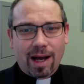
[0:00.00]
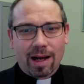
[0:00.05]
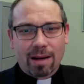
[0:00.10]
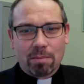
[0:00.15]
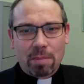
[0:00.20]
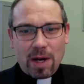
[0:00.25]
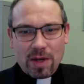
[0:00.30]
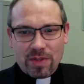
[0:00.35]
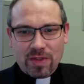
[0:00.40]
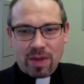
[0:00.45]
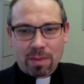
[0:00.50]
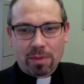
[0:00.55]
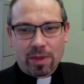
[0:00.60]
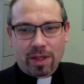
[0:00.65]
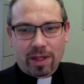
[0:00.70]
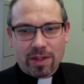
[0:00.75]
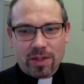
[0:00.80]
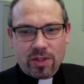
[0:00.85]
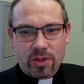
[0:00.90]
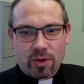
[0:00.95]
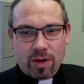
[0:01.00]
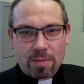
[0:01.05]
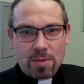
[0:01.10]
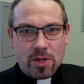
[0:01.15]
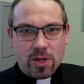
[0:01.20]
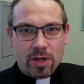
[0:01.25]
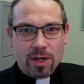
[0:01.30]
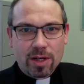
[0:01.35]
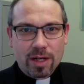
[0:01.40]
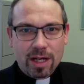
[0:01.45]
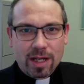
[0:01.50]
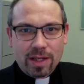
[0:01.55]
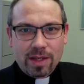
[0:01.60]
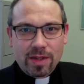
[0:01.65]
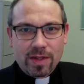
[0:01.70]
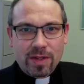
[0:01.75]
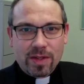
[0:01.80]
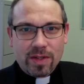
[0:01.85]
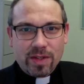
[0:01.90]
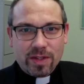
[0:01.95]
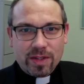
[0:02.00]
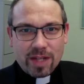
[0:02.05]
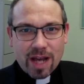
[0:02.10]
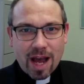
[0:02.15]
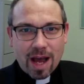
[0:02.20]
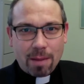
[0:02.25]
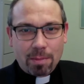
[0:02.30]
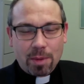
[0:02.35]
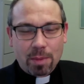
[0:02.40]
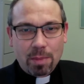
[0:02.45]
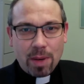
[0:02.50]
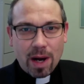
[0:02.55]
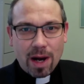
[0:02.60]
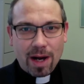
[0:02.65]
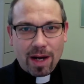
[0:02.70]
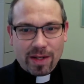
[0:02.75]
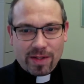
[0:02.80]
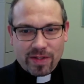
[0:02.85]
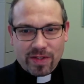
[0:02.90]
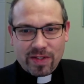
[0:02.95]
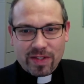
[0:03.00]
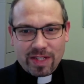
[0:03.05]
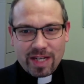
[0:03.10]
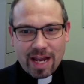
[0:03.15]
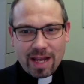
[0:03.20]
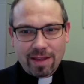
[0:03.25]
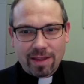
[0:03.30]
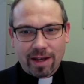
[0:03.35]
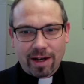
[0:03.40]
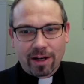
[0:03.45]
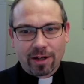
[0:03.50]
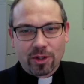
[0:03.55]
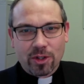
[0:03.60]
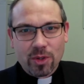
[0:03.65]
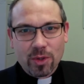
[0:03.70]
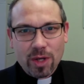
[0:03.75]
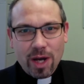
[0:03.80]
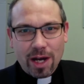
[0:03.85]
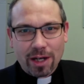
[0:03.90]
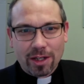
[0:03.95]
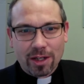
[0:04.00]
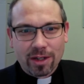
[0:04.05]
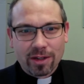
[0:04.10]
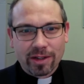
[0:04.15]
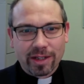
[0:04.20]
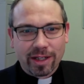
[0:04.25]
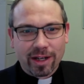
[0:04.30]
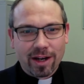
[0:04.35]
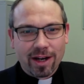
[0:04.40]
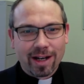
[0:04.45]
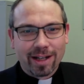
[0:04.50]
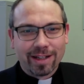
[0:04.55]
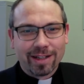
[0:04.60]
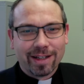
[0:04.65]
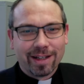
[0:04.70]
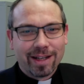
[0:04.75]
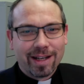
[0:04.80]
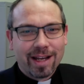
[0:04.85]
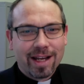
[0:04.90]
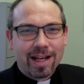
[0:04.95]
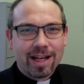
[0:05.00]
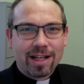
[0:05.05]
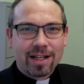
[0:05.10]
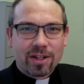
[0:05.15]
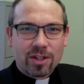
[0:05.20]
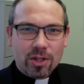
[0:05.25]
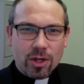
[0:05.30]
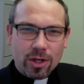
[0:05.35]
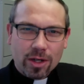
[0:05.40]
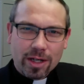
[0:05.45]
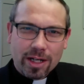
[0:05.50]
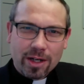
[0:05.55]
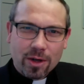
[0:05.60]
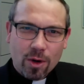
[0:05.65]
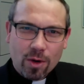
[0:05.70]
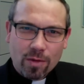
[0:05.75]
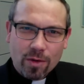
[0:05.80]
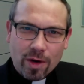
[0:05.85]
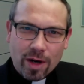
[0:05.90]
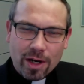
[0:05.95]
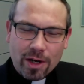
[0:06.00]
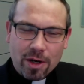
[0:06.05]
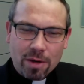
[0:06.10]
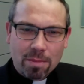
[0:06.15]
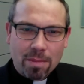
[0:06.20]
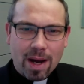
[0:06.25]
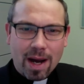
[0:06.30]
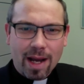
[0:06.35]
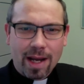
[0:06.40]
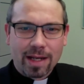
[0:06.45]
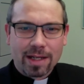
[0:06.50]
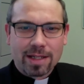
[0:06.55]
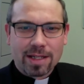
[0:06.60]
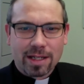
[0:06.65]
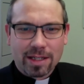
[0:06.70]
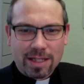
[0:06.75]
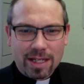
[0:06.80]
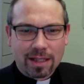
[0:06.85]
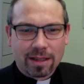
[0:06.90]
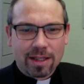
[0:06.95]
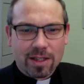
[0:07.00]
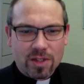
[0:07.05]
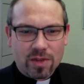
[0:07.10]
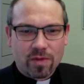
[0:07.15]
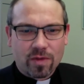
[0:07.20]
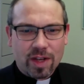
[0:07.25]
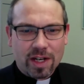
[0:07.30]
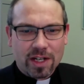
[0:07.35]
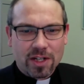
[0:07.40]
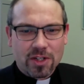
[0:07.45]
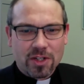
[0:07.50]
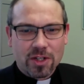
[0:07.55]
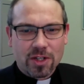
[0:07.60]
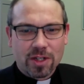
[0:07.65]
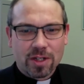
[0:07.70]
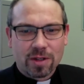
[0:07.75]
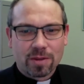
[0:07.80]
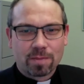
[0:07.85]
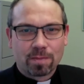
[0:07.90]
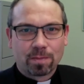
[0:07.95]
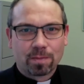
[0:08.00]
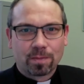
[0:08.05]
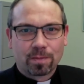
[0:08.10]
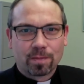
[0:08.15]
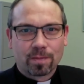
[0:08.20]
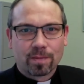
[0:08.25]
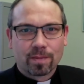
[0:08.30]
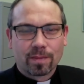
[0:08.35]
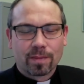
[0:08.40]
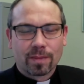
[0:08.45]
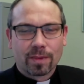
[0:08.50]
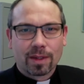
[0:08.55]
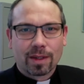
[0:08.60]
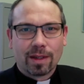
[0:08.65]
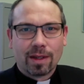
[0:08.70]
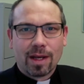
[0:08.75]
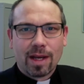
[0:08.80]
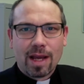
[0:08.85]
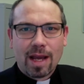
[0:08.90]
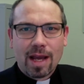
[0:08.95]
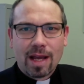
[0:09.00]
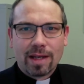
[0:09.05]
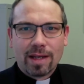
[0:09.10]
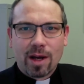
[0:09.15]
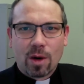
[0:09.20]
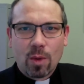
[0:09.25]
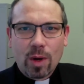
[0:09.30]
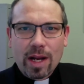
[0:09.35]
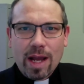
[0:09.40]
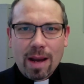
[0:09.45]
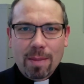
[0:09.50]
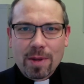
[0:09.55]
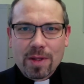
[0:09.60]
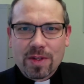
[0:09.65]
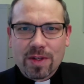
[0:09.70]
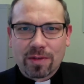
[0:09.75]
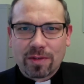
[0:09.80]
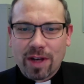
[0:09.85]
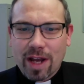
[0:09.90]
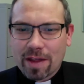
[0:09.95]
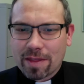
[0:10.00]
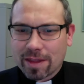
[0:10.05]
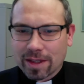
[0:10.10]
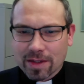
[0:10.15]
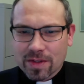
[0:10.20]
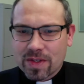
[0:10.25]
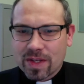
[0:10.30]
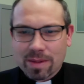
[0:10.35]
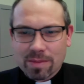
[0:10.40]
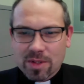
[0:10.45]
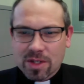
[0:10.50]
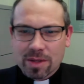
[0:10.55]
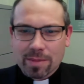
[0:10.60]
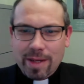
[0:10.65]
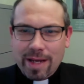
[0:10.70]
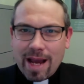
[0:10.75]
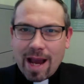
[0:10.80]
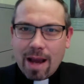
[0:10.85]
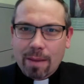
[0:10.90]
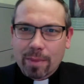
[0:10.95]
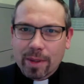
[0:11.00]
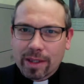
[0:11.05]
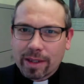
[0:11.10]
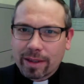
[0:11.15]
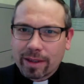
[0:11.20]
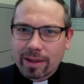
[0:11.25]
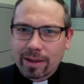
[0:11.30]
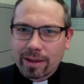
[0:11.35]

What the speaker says: by something in Scripture, stop, pause, stay there. Do not hurry on. Turn it over in your mind until it's finished. Now, what happens if nothing seems to be happening?